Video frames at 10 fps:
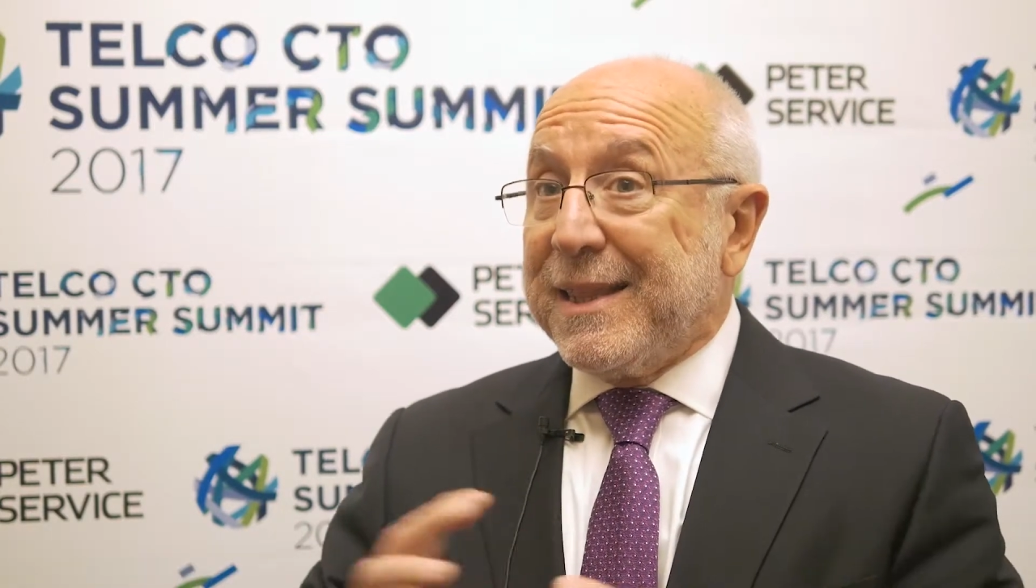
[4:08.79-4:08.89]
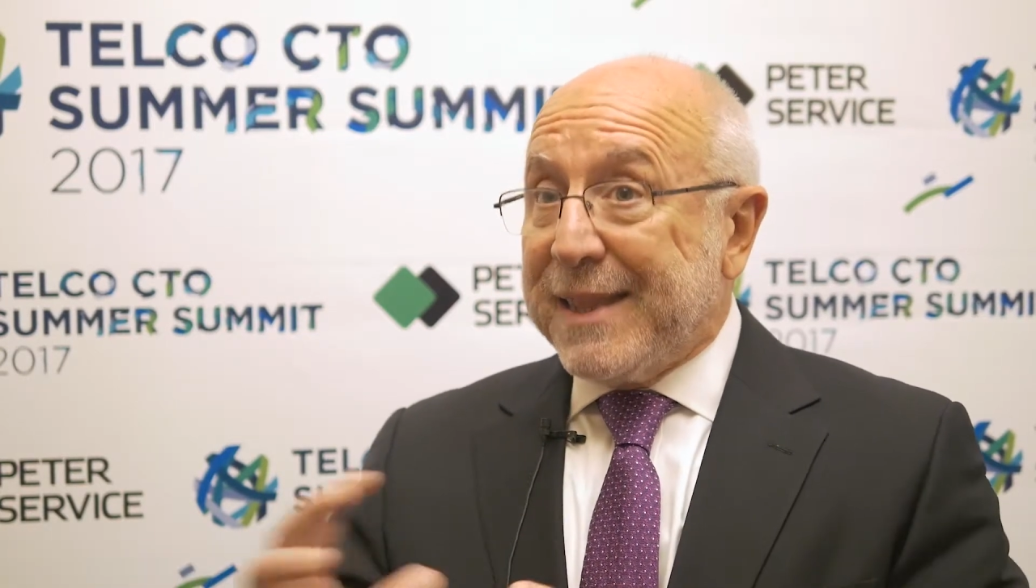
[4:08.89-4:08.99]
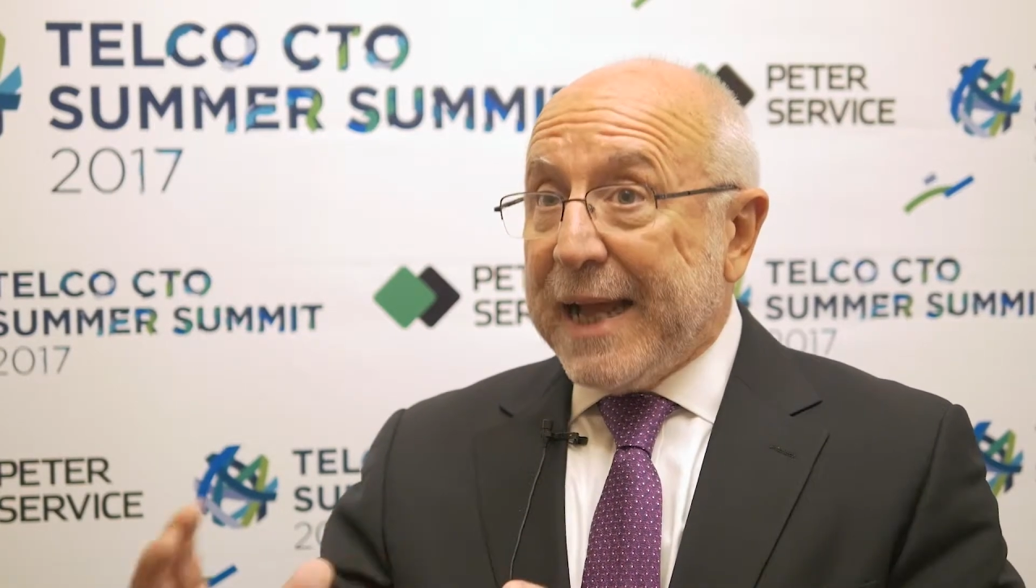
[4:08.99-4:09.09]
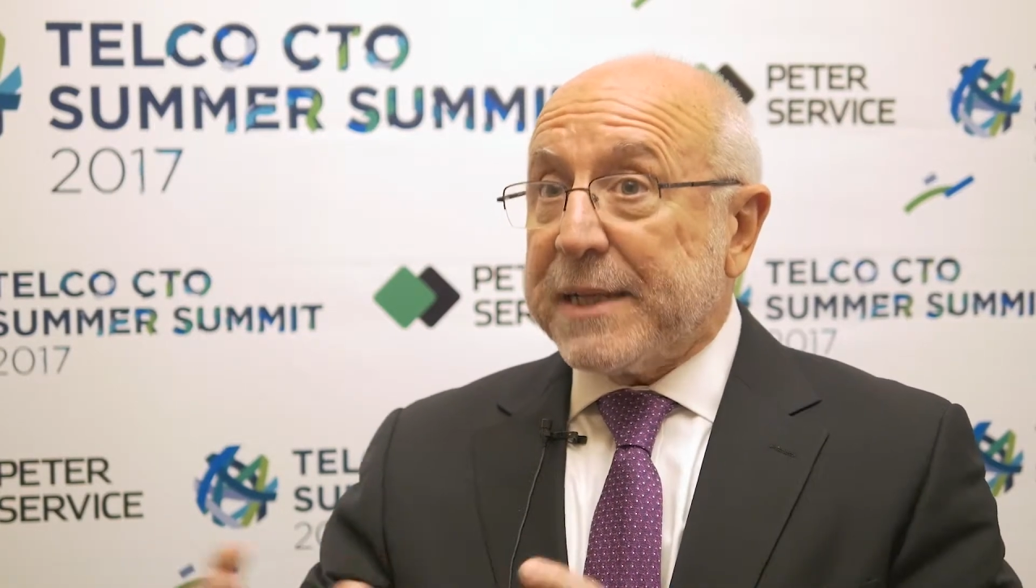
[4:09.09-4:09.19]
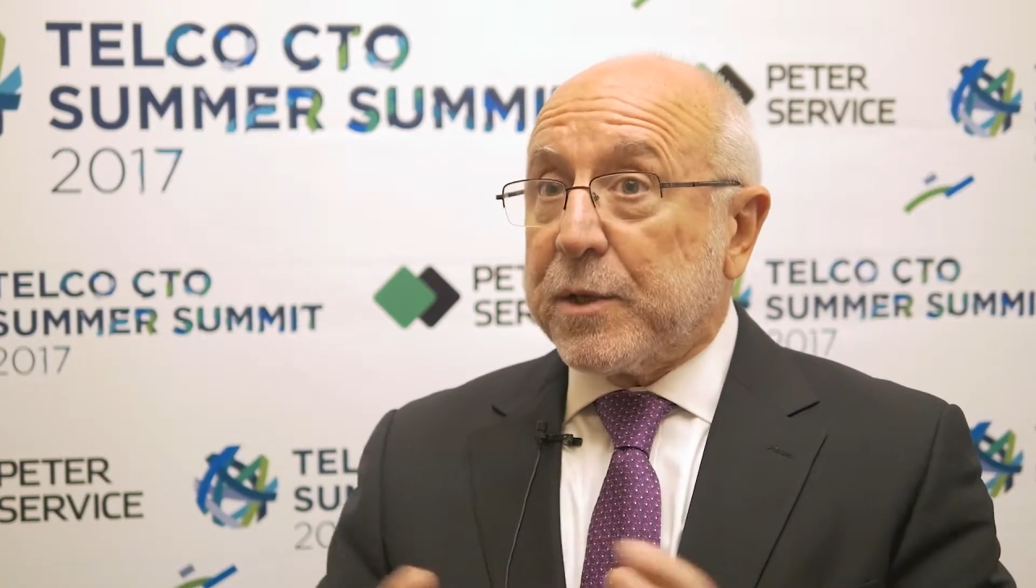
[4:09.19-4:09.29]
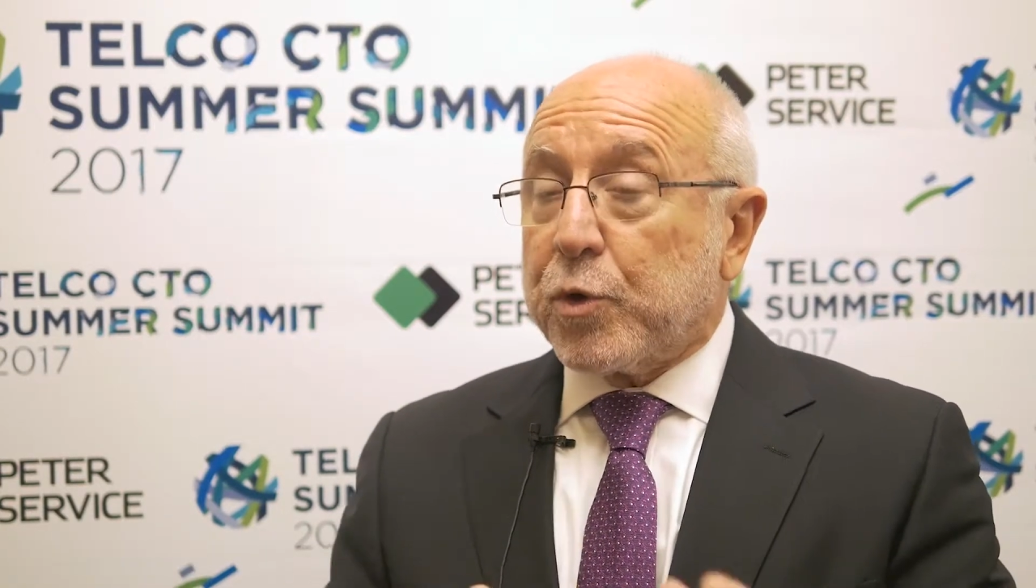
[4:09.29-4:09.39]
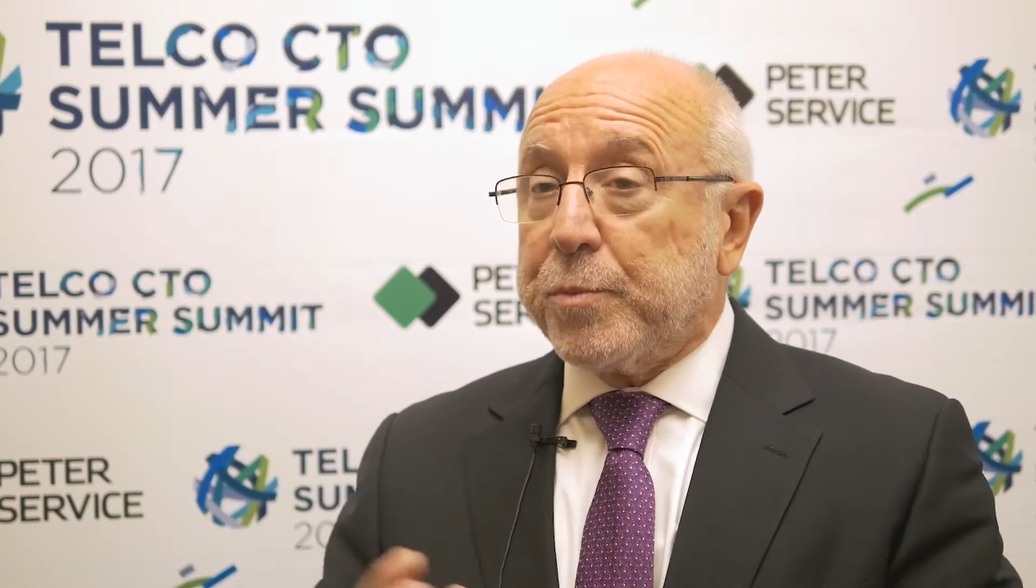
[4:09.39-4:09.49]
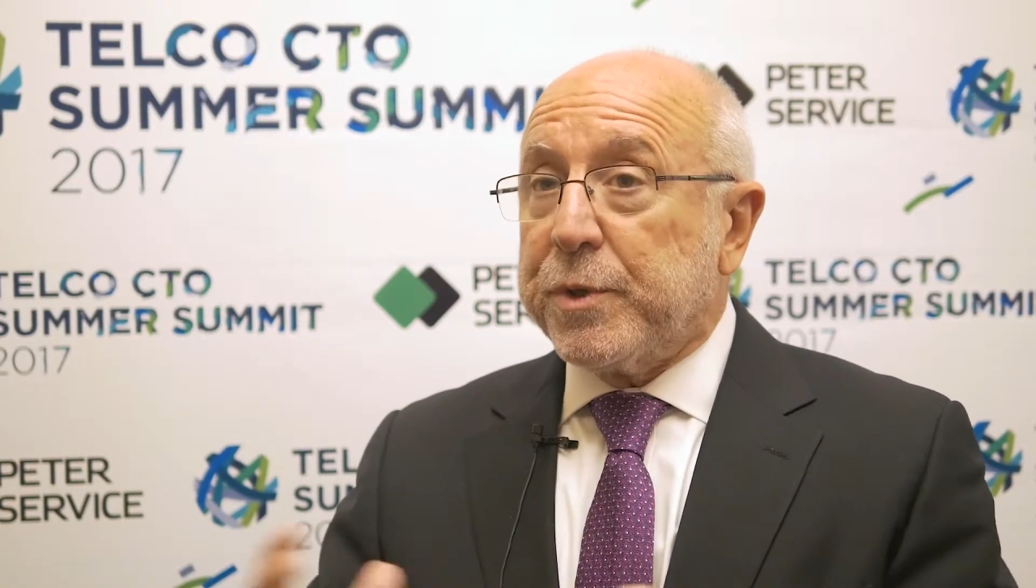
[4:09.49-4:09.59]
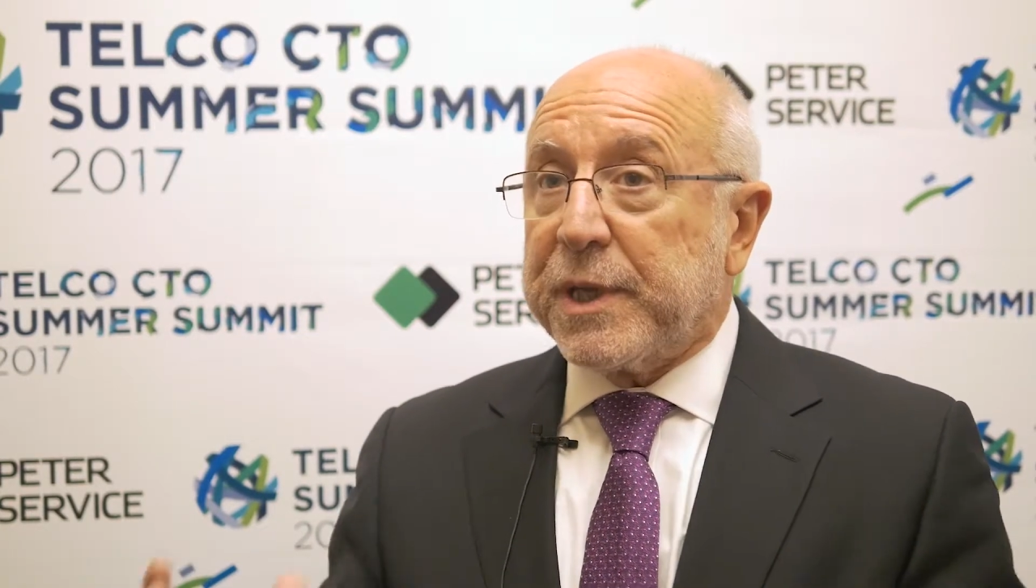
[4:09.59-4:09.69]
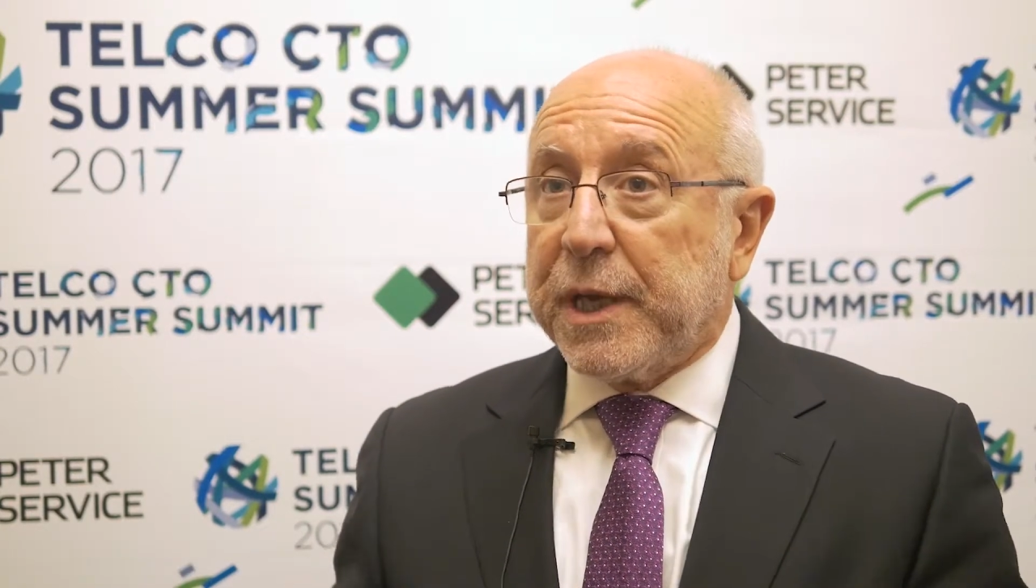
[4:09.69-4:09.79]
that
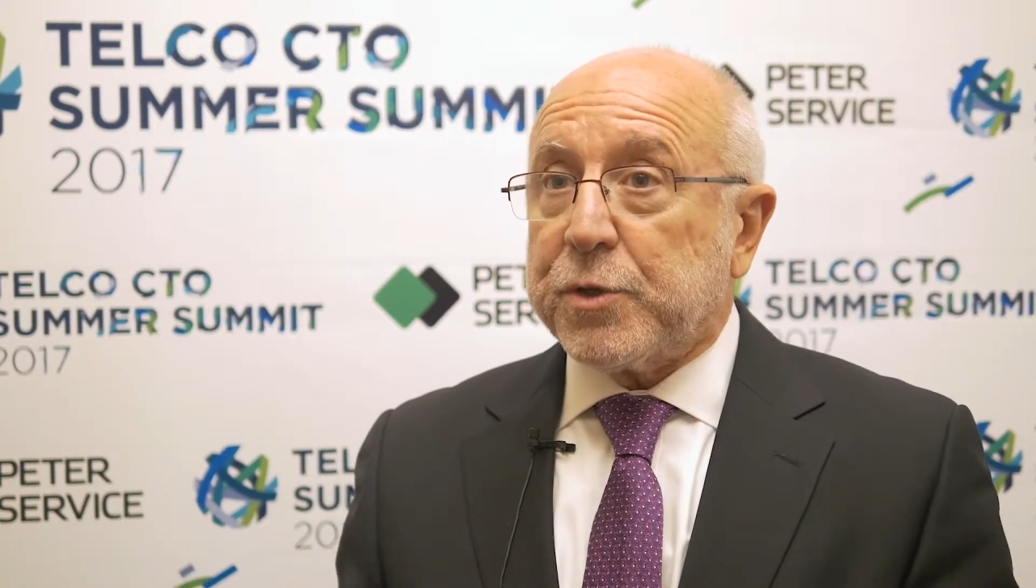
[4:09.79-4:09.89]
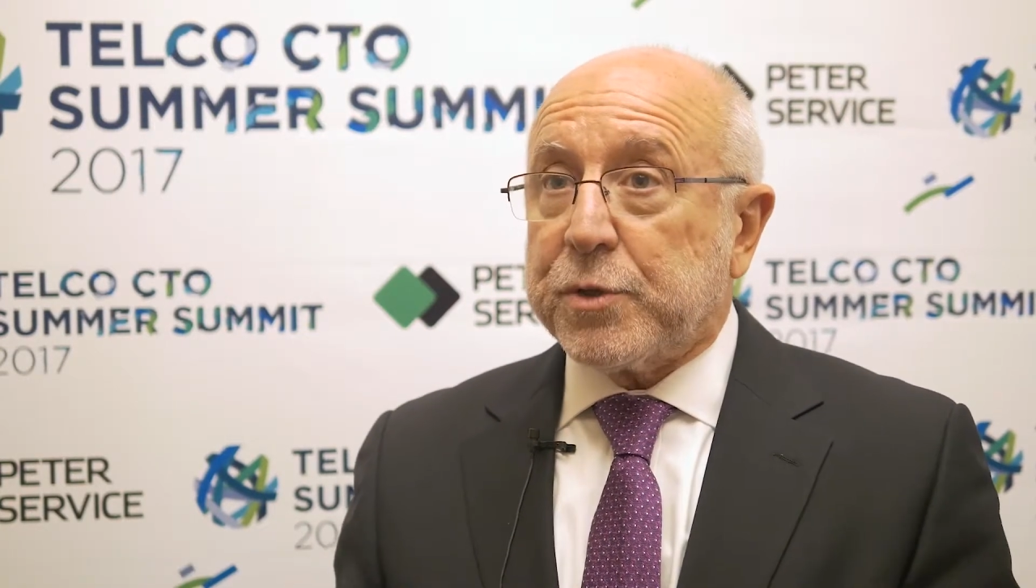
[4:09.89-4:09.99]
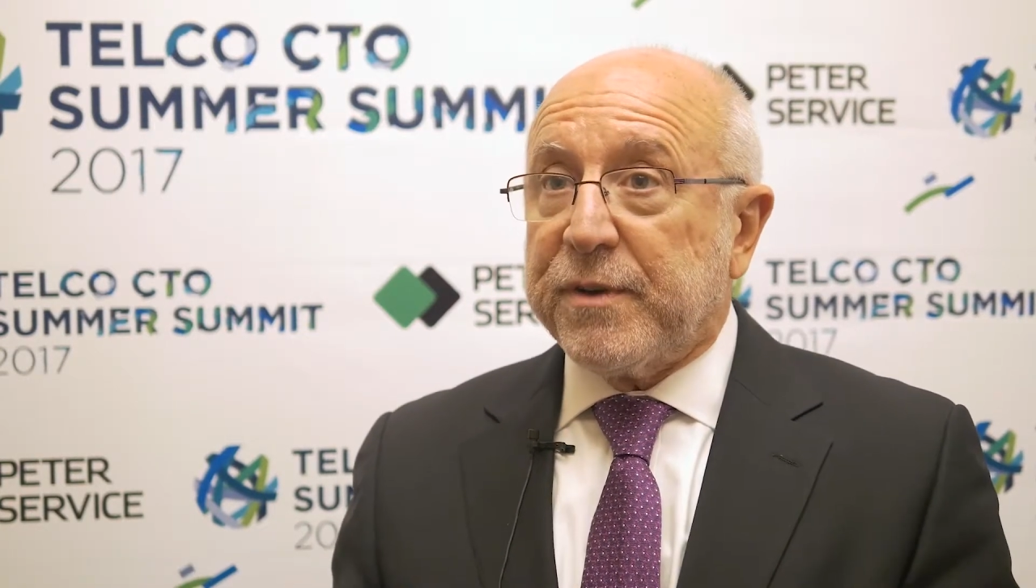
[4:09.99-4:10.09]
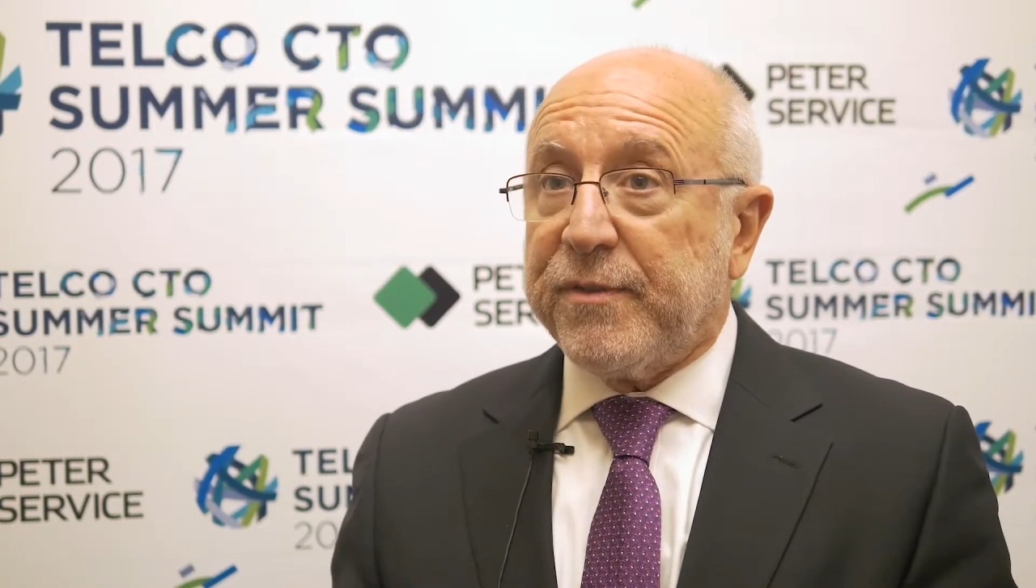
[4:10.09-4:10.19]
communication